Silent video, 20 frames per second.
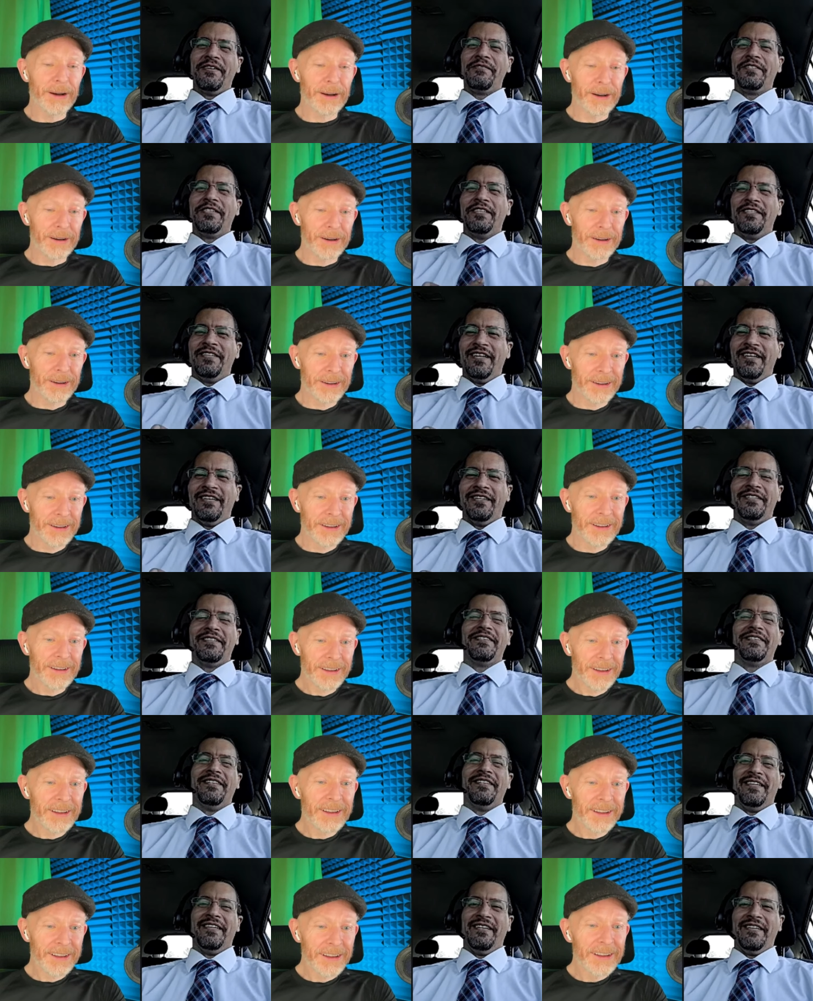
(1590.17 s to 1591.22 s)
Speaker 1: if she
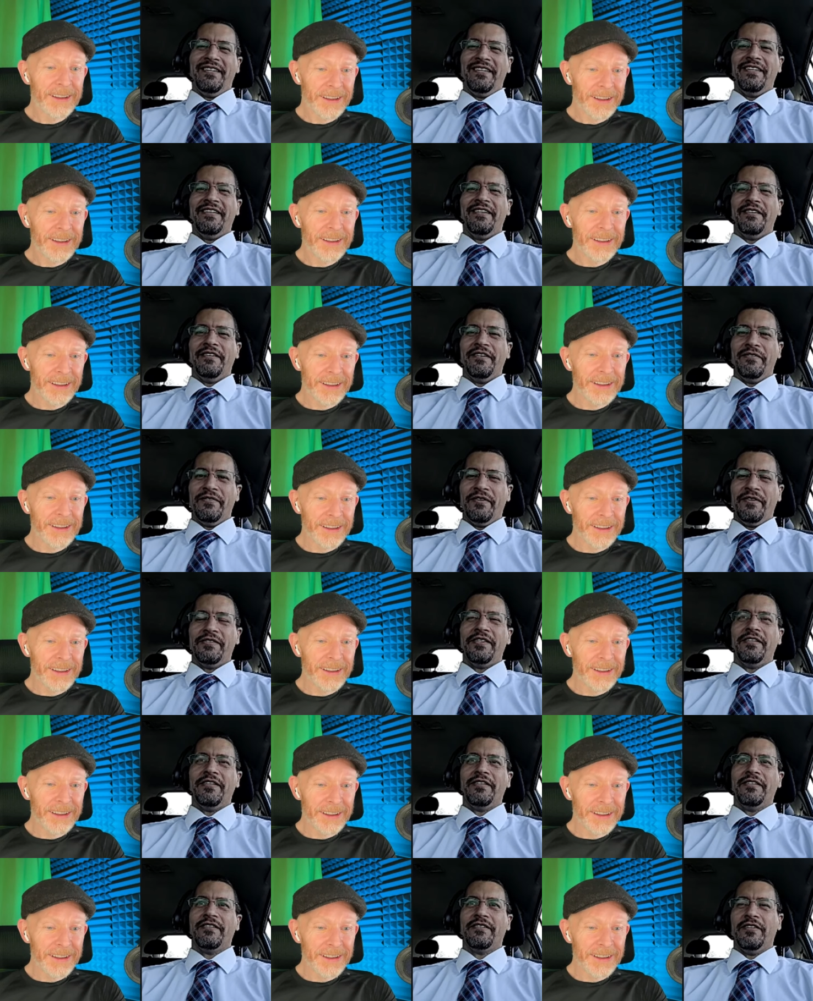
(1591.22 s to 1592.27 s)
does, then
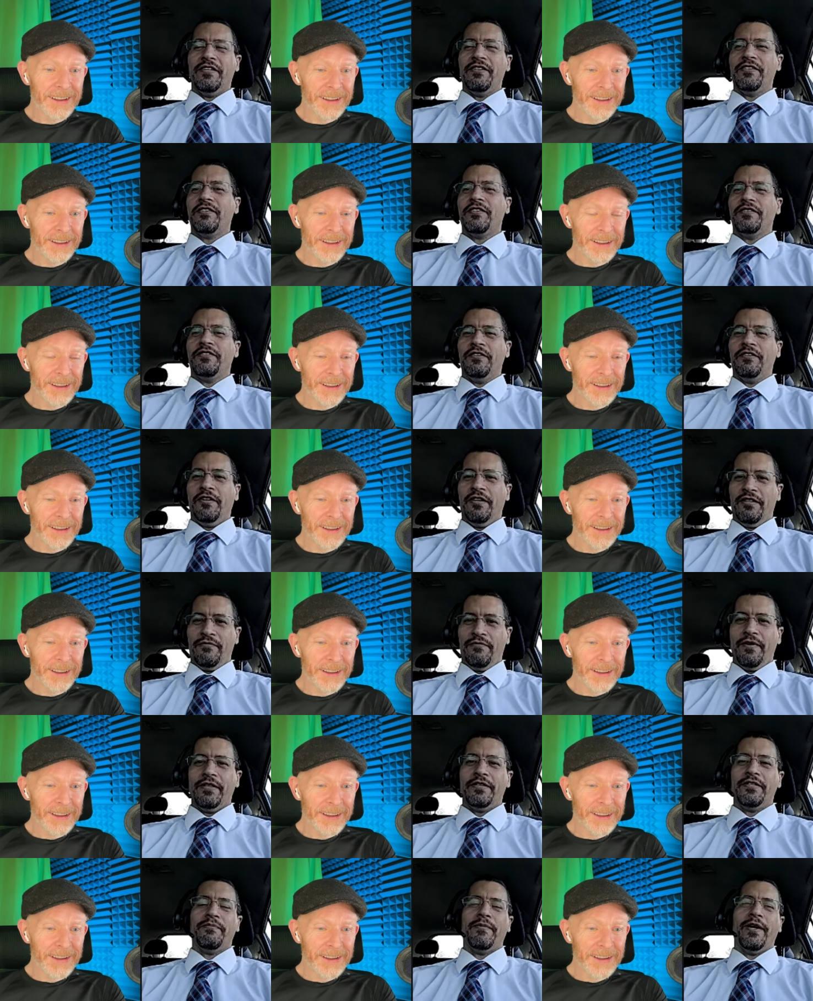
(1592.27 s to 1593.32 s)
she's still on the
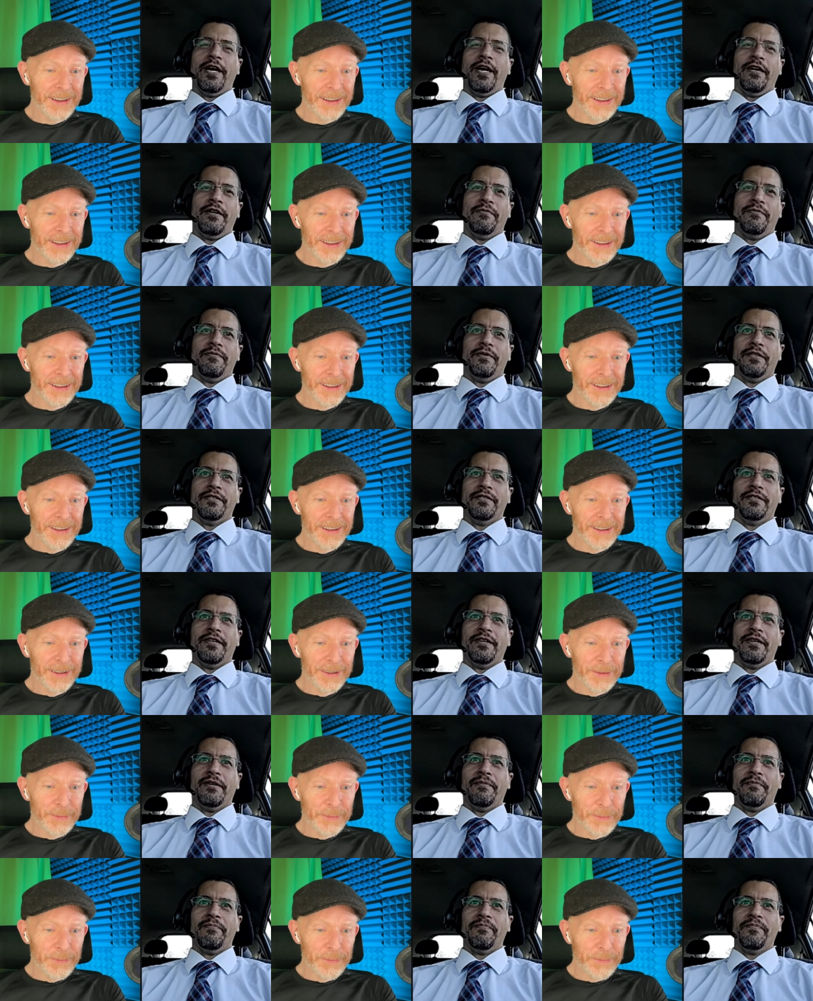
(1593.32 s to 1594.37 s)
fence about it, but
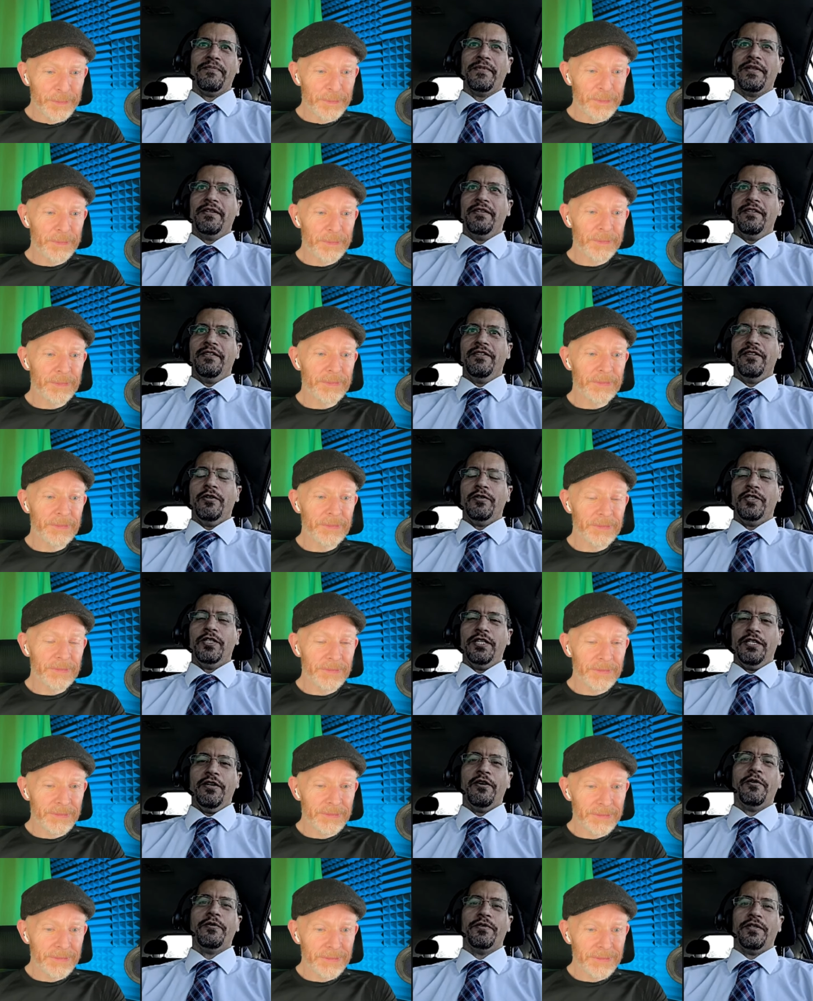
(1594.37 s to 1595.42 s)
yeah, she
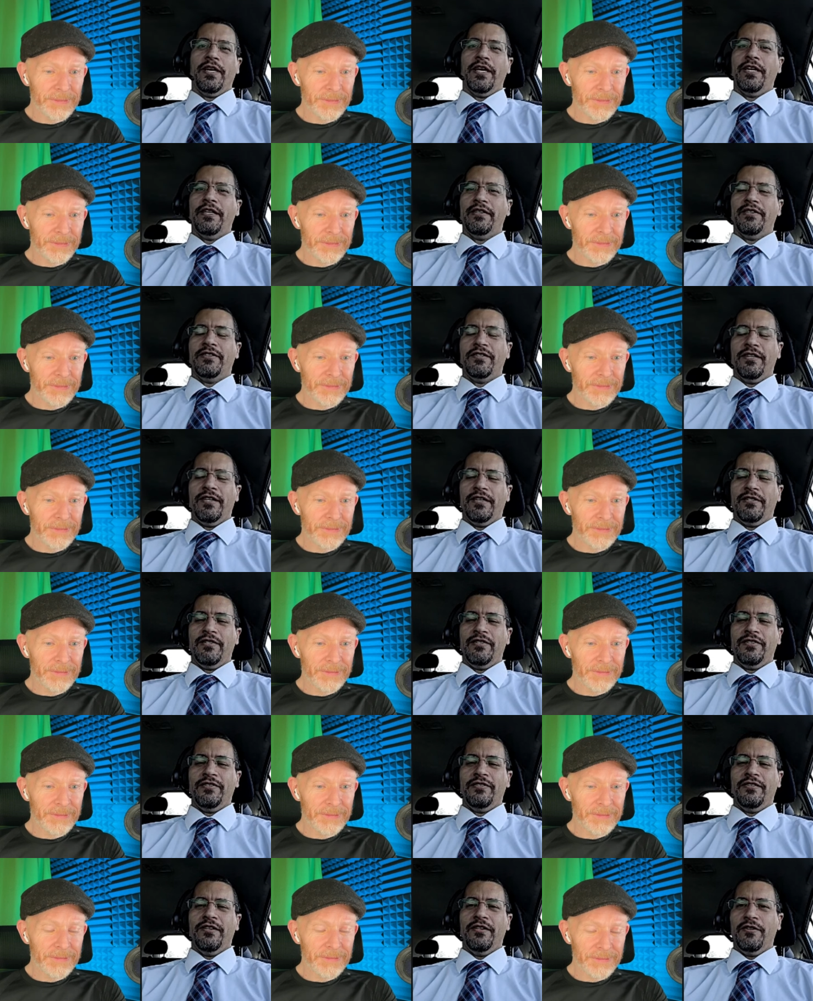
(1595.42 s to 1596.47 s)
knows that
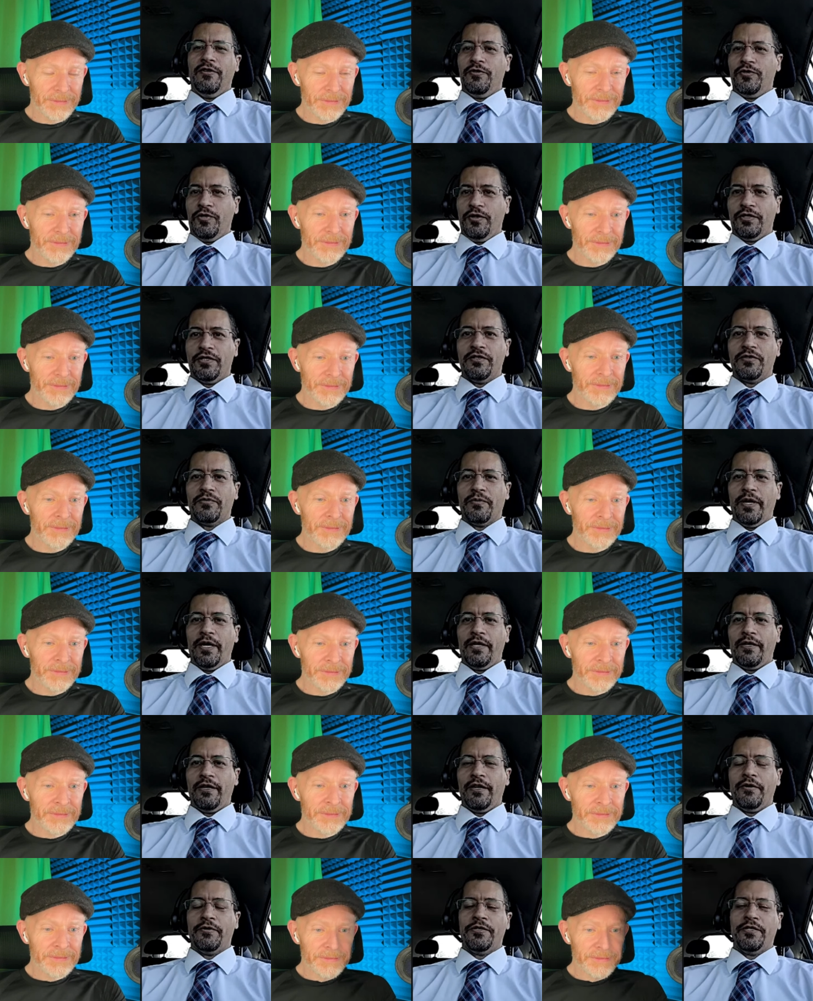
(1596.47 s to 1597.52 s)
it's the nutritious way
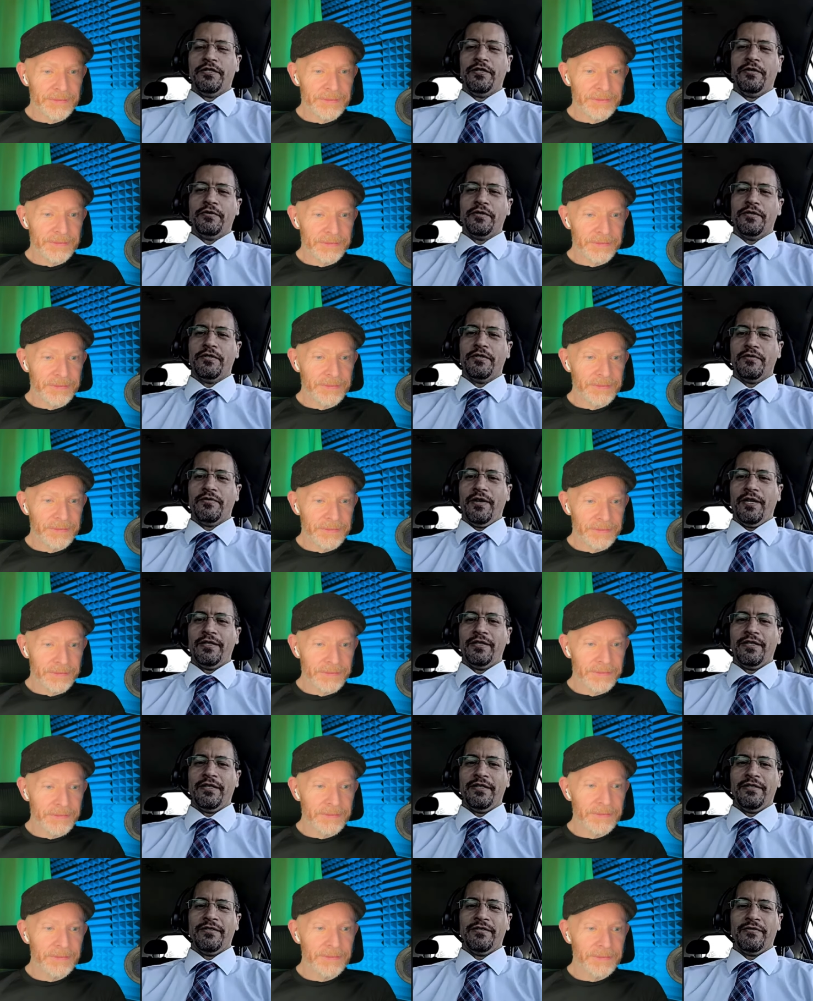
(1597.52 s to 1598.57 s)
to go. She knows it's the right
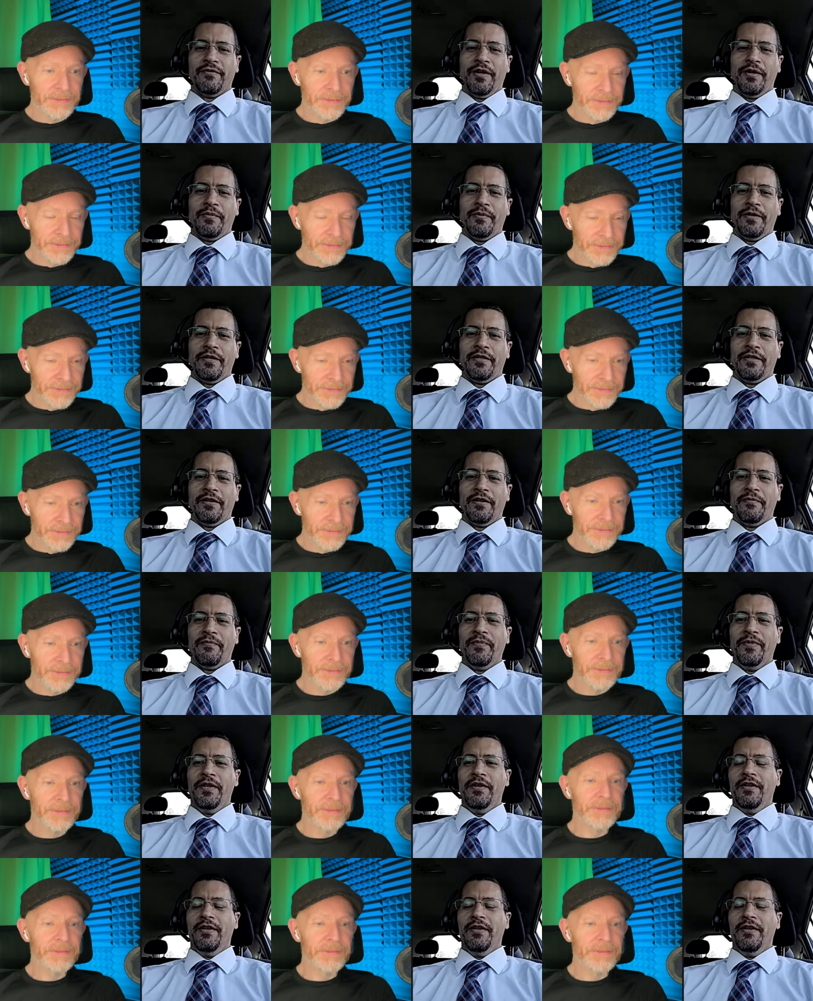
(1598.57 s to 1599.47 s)
thing, the right way to go.